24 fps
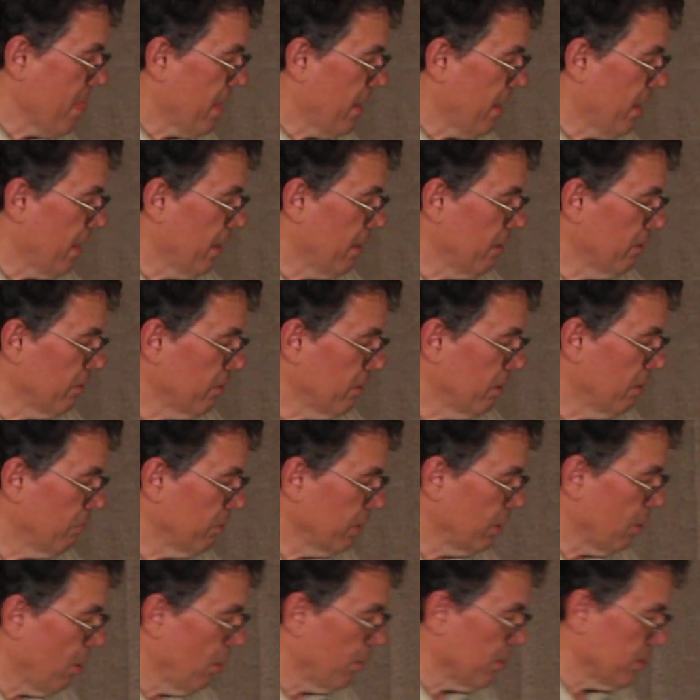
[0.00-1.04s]
And
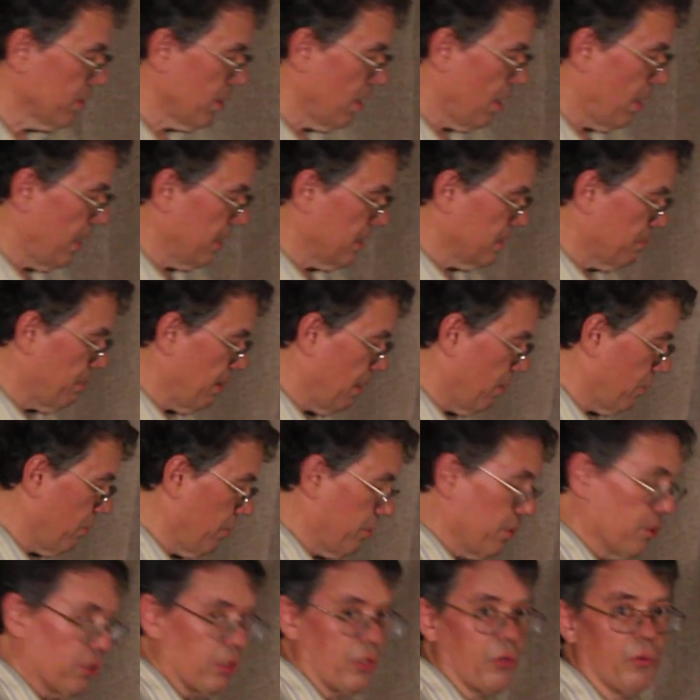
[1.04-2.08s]
we call this highest power
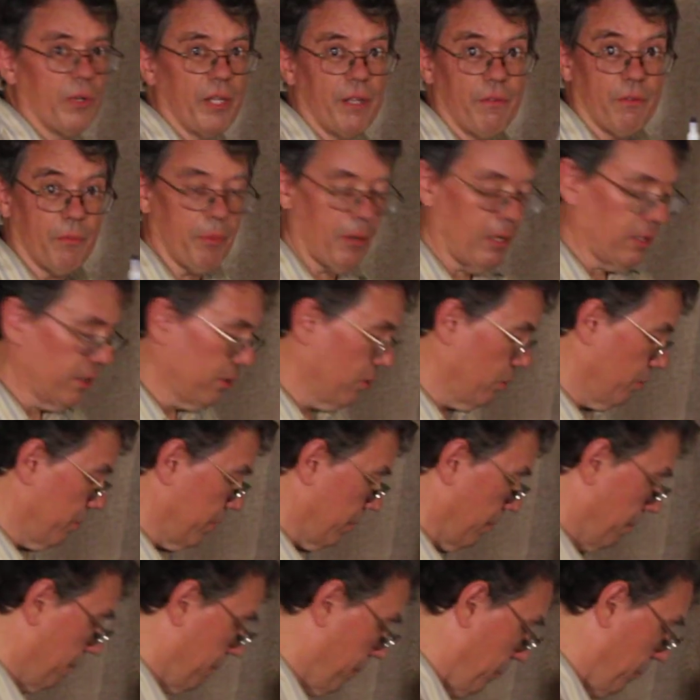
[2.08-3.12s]
the degree of the polynomial.